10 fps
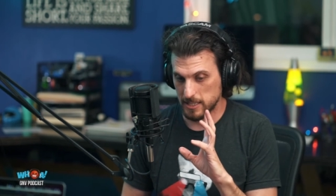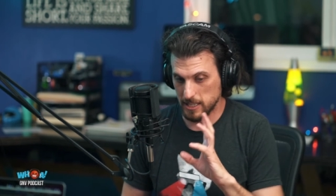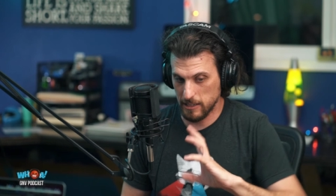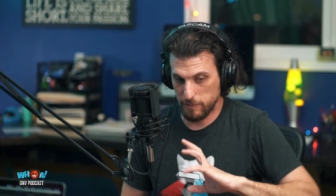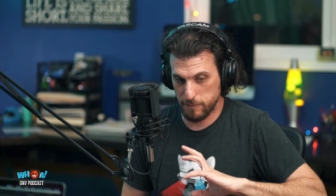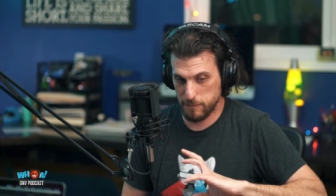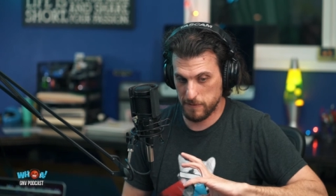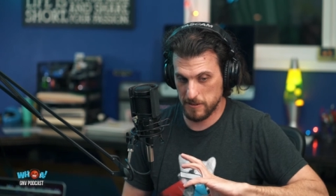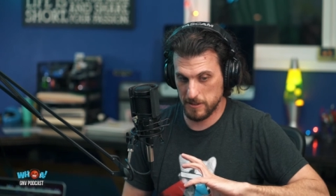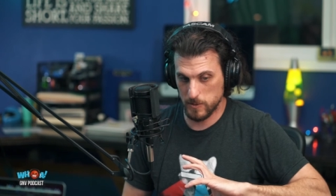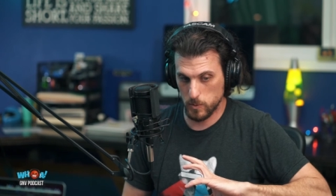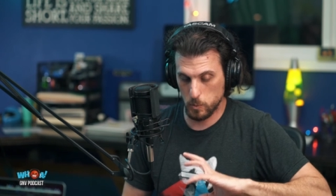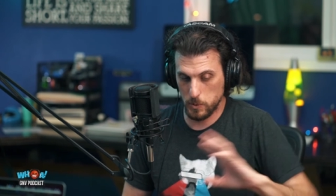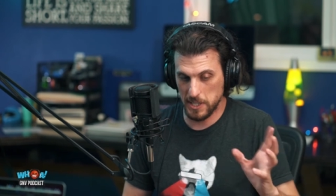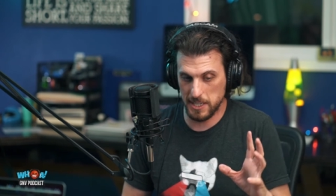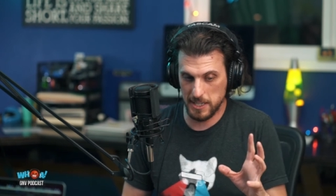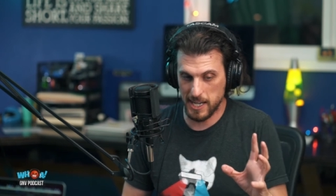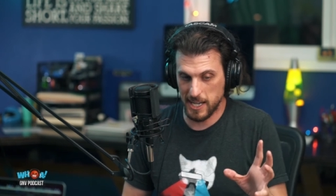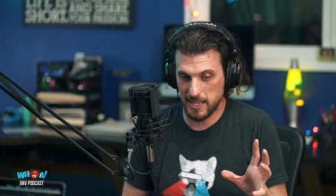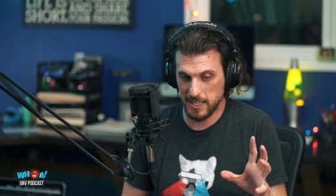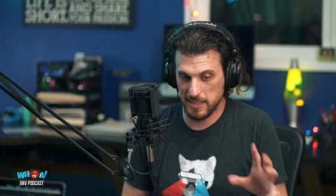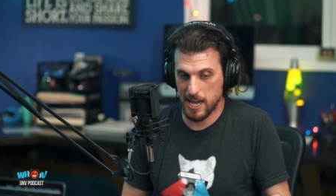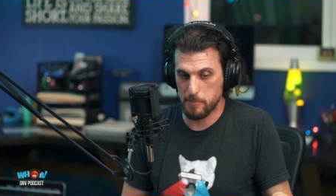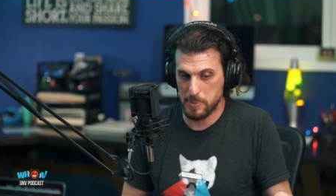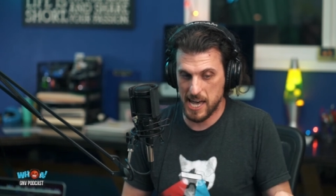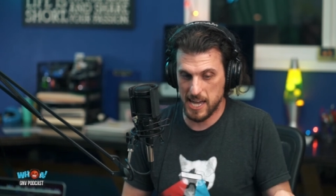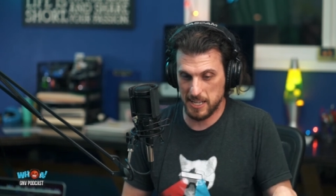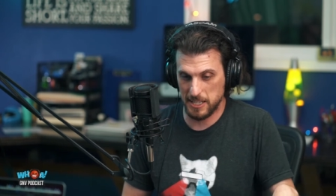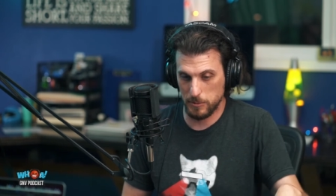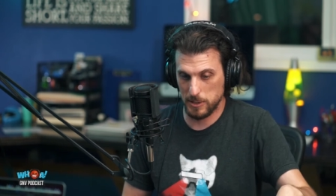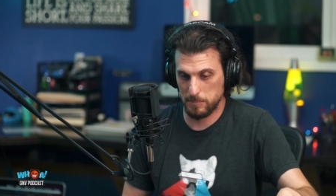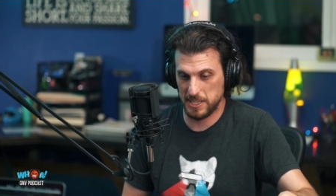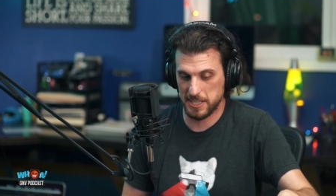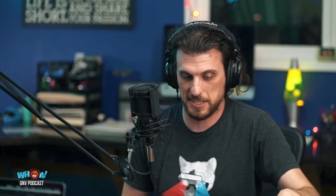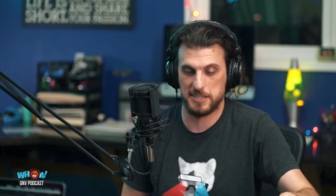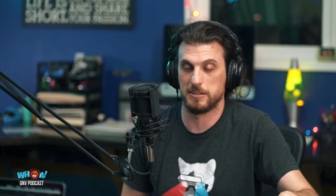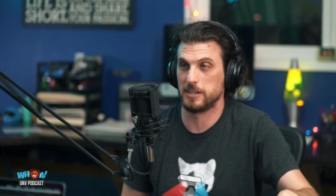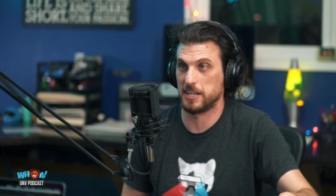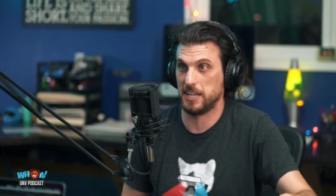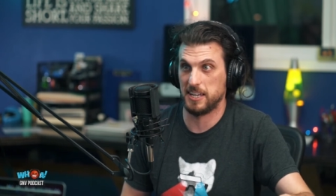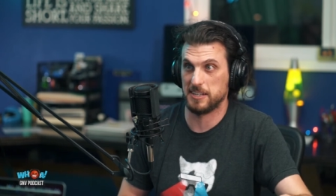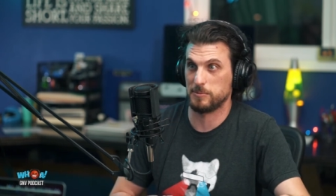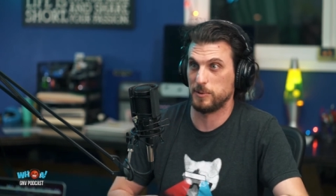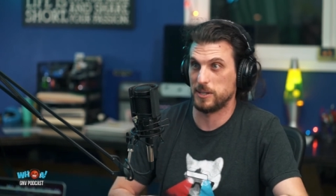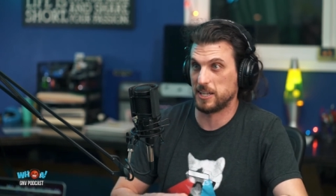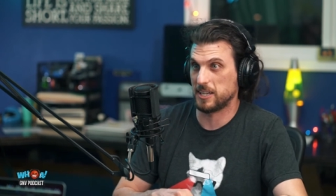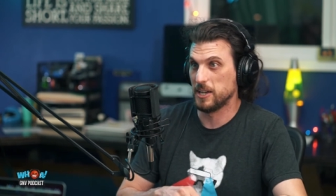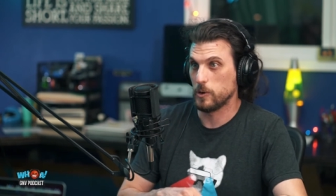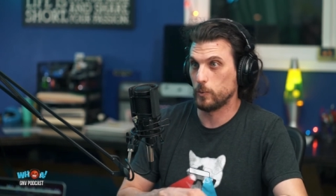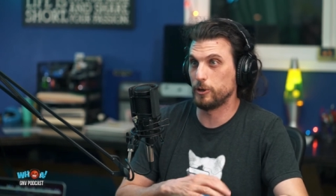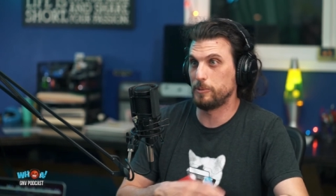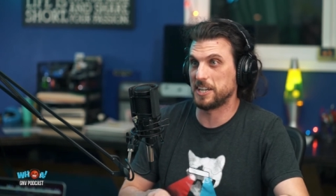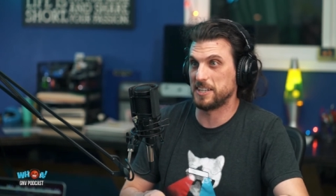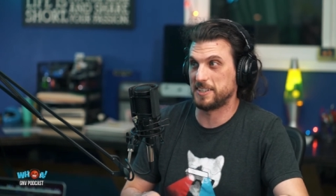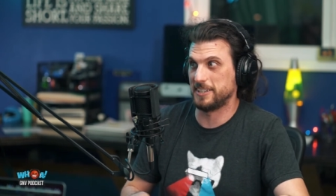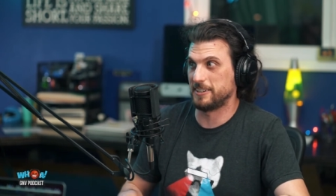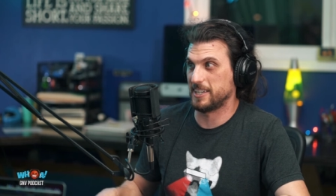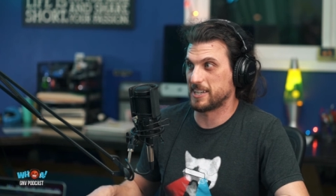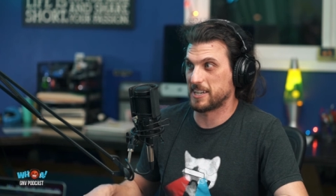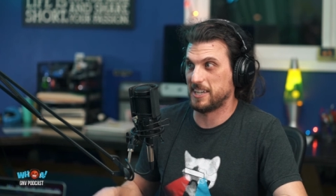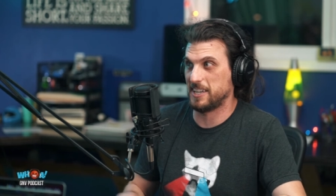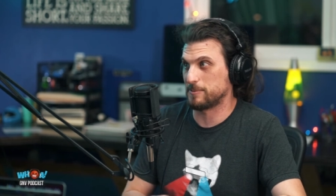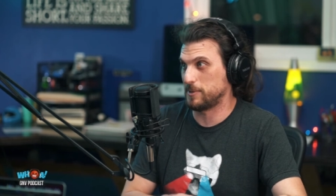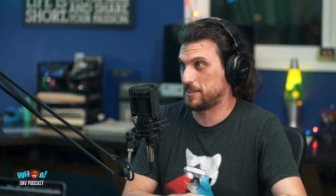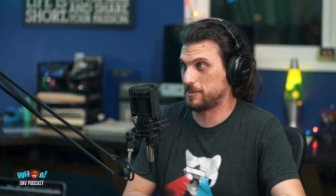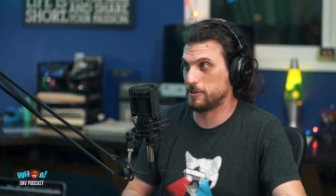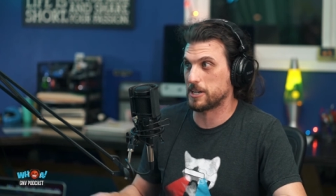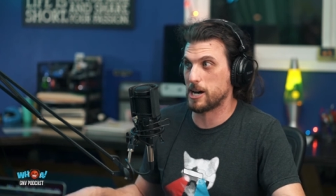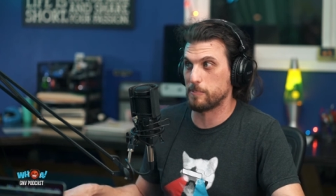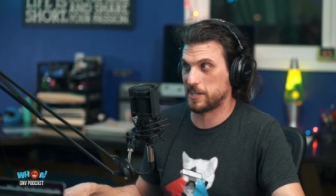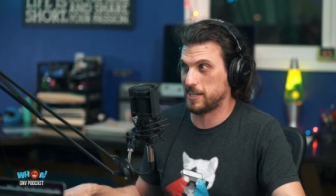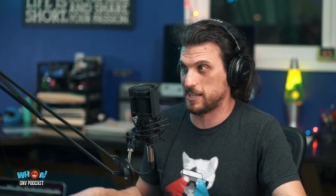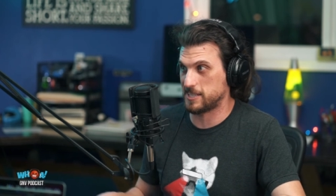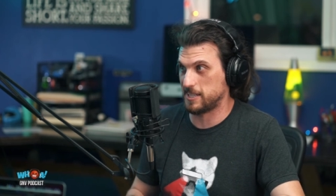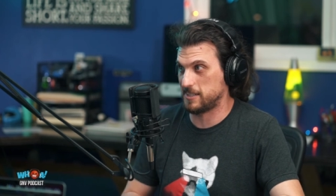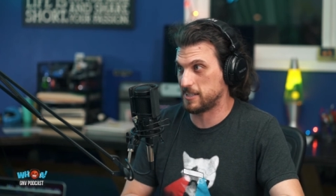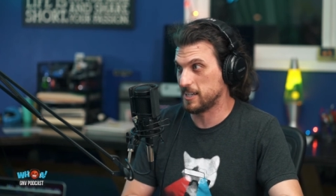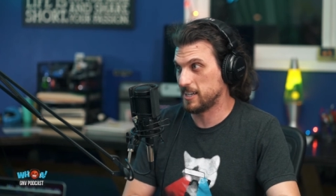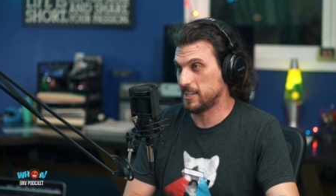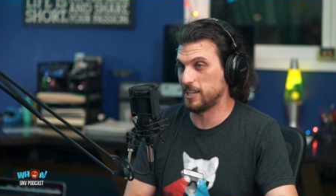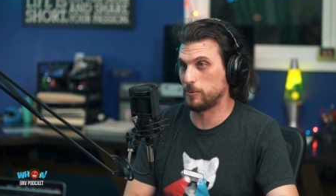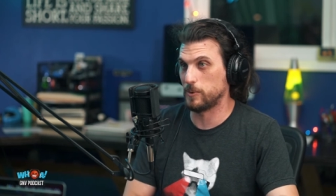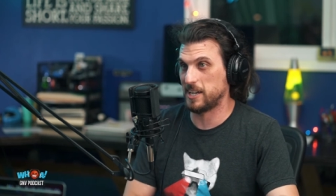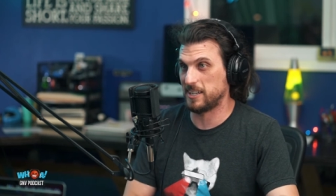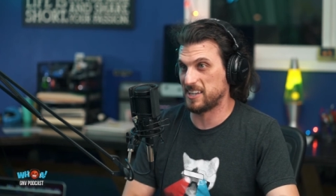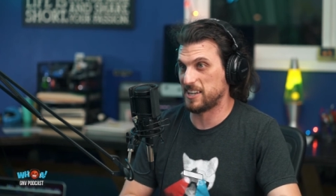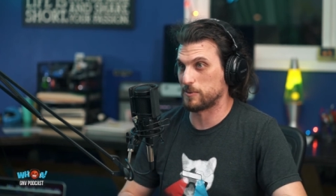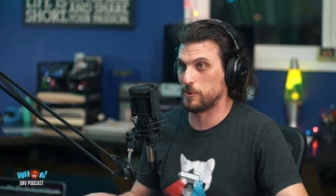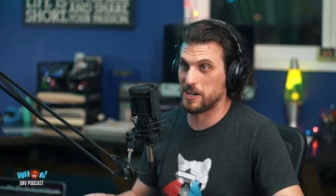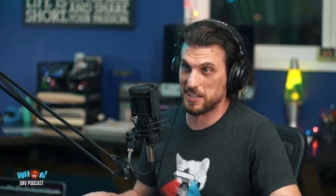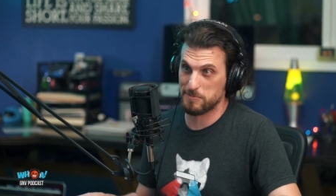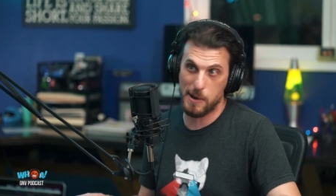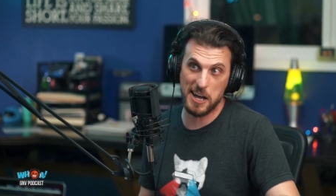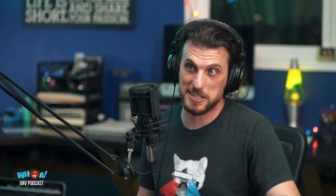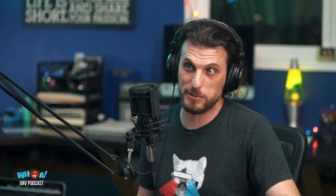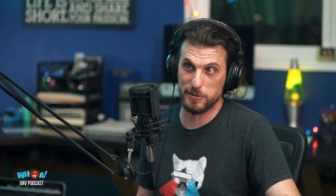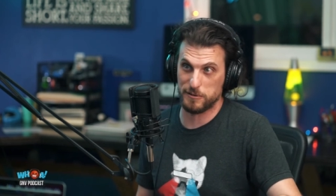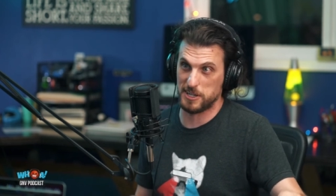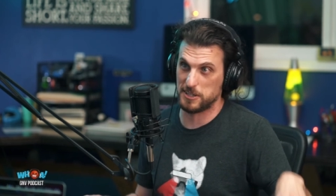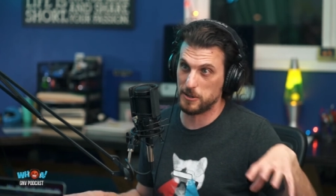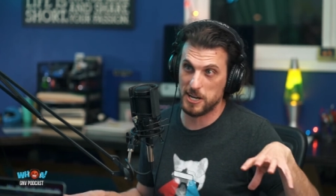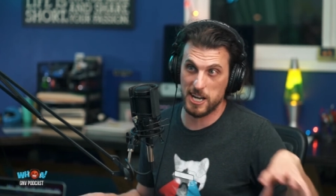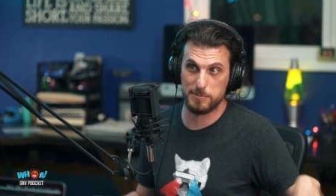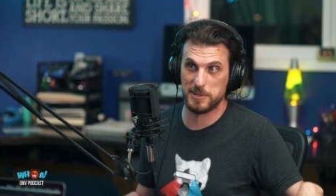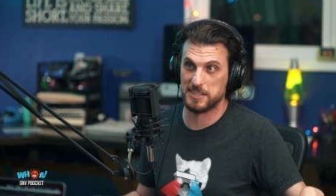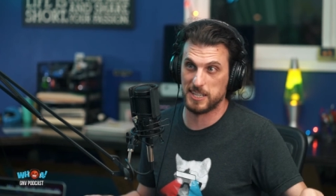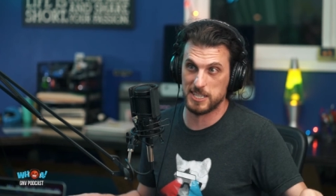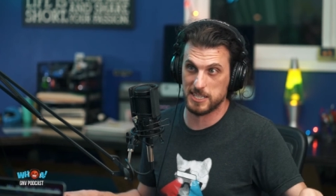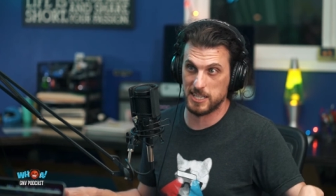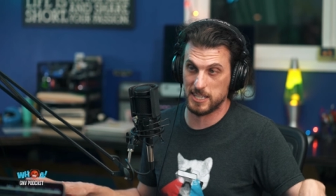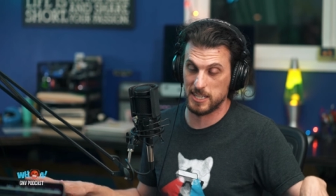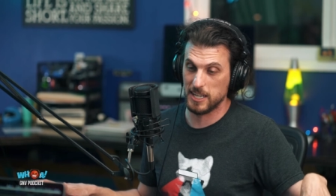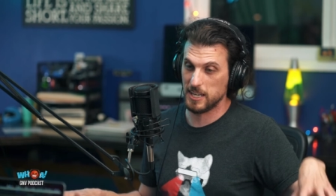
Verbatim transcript: if we had it that bad, and it would be considered a case with like we would be considered like a case with zero complications. It went as well as possible for us. No hospitalization